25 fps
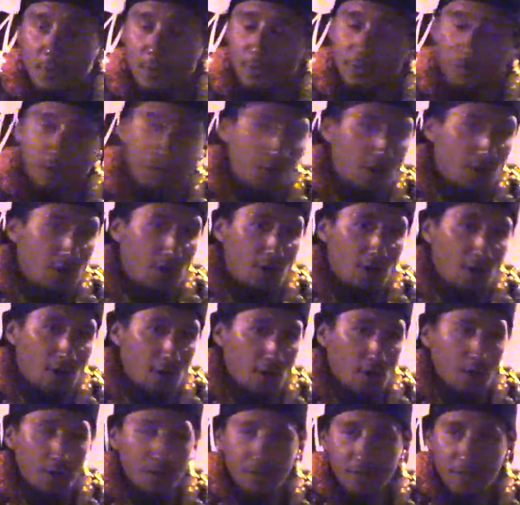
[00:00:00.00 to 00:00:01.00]
with
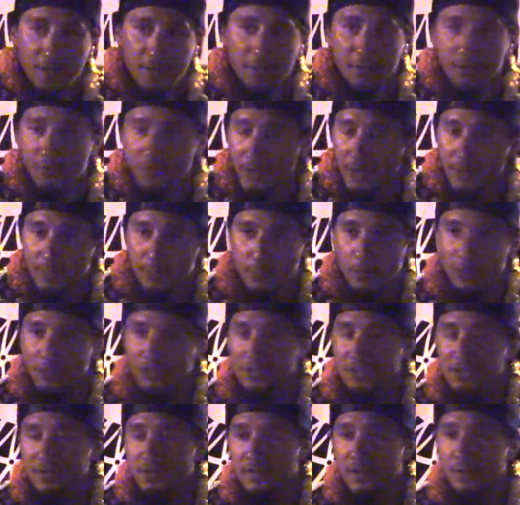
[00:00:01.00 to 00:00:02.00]
all the other great
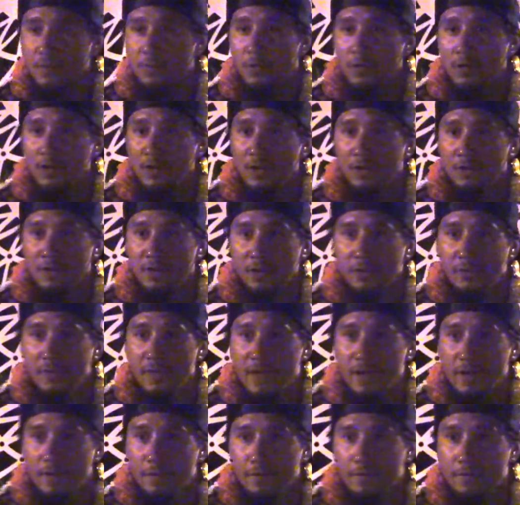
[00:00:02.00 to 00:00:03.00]
portions of our mo'olelo that we
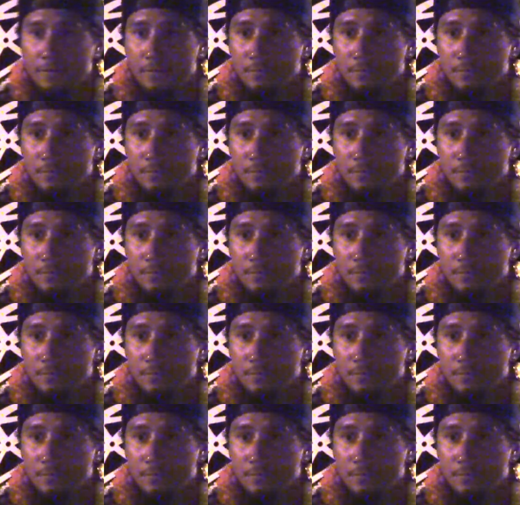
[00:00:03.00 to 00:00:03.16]
have.